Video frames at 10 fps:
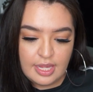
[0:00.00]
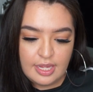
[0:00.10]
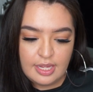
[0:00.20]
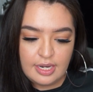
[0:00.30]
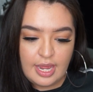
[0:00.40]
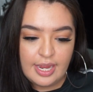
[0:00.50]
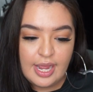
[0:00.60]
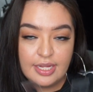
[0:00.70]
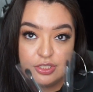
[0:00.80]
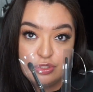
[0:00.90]
then I
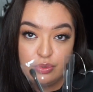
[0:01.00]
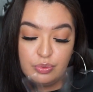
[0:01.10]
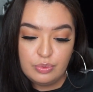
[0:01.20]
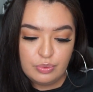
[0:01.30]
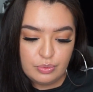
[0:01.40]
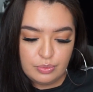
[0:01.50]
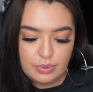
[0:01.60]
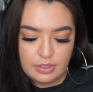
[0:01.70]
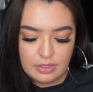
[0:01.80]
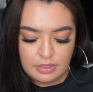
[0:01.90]
got two
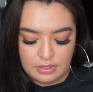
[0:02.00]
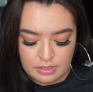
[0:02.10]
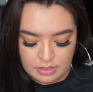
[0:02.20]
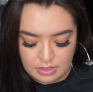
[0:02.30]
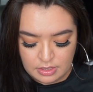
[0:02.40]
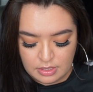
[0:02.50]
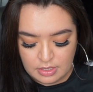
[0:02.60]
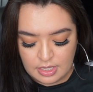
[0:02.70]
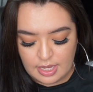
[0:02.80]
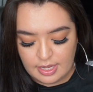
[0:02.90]

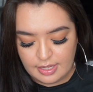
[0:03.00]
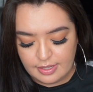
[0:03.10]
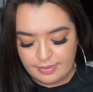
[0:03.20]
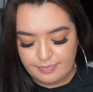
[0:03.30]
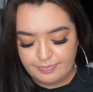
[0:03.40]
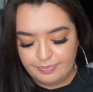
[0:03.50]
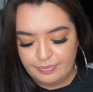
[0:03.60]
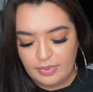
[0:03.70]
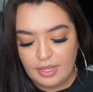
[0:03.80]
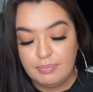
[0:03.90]
um,
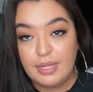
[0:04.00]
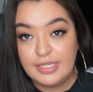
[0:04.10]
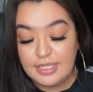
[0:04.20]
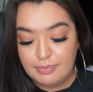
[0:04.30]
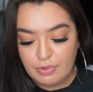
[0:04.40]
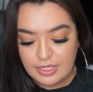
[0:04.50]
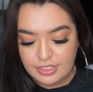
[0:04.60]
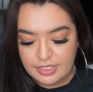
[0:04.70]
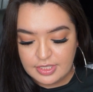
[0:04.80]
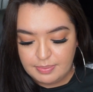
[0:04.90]
blending
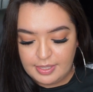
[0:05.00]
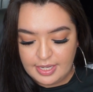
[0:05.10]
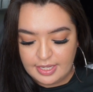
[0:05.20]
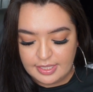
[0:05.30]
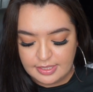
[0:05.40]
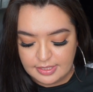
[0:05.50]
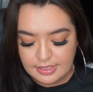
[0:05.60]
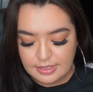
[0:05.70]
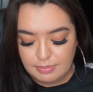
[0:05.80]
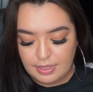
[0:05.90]
brushes because
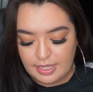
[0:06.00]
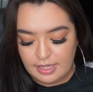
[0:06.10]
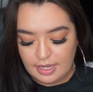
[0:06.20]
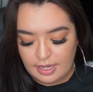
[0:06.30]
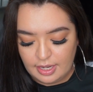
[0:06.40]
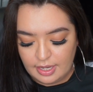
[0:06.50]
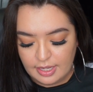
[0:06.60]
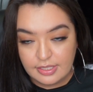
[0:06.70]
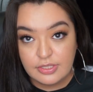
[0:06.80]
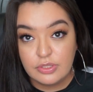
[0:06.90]
blending
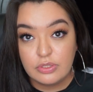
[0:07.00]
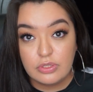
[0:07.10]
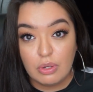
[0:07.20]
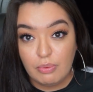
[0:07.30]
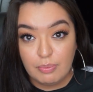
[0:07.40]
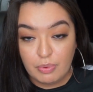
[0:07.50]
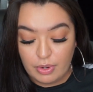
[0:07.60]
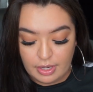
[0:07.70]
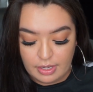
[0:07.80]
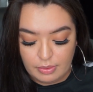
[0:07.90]
is so
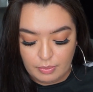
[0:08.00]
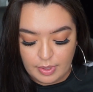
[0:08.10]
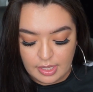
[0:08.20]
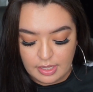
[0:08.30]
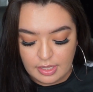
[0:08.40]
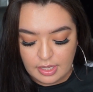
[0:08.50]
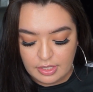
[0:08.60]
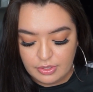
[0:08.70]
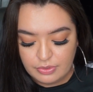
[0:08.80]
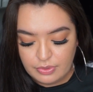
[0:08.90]
important when
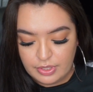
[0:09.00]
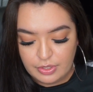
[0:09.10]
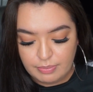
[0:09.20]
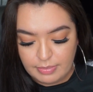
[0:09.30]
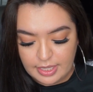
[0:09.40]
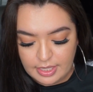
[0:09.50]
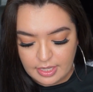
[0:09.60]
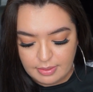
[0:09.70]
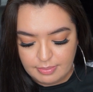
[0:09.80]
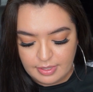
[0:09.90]
you're doing your
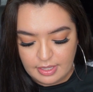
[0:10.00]
makeup